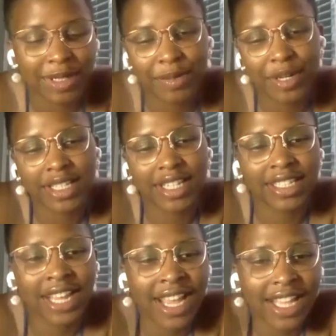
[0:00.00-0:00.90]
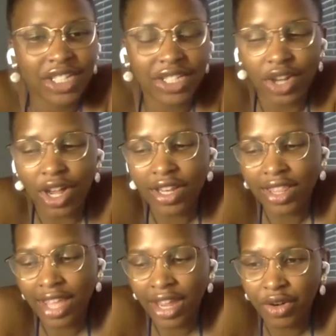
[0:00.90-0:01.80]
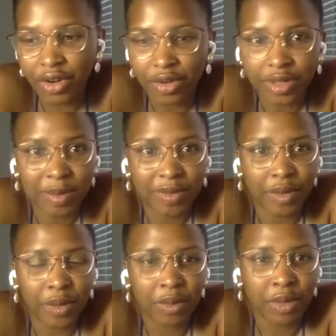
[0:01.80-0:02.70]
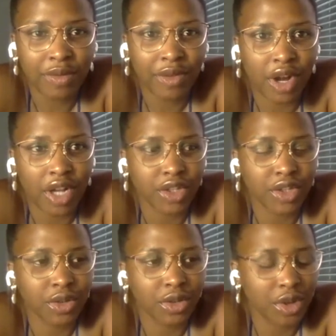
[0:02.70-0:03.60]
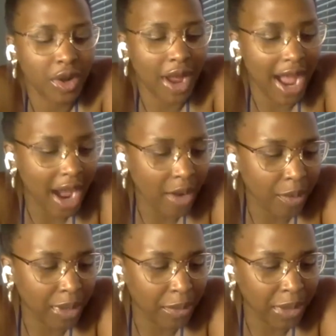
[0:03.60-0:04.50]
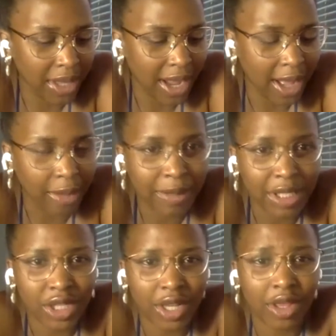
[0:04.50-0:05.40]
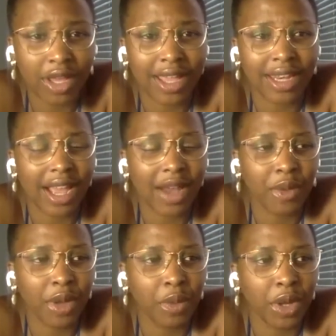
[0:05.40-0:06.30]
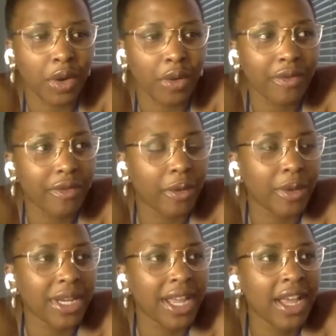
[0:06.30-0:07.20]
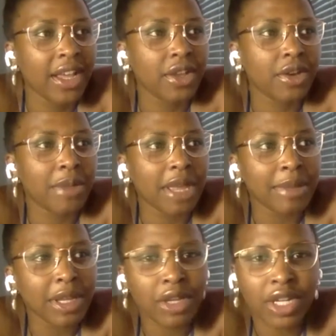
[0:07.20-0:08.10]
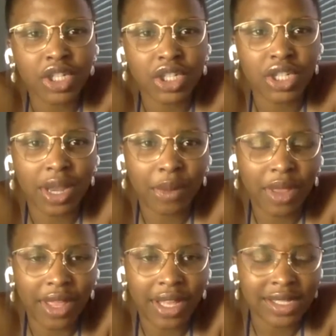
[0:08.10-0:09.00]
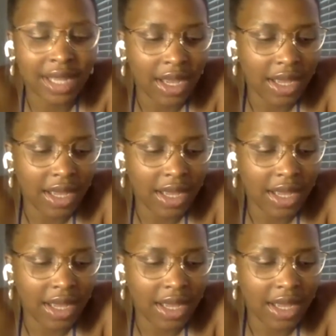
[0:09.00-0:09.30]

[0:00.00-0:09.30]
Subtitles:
Mr. President. Just on that note, before we move on to, how we help each other and how we go forward, maybe you can just share with us,